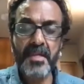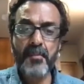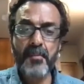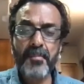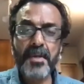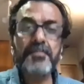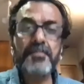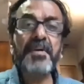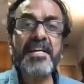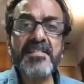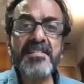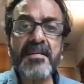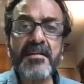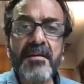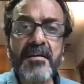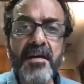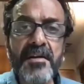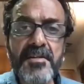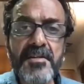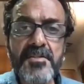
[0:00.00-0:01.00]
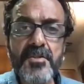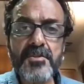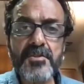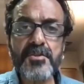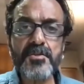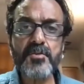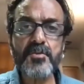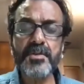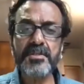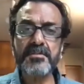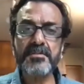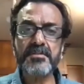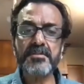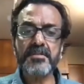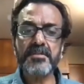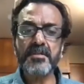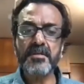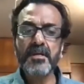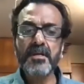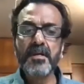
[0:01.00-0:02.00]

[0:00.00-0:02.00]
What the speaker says: But please encourage your students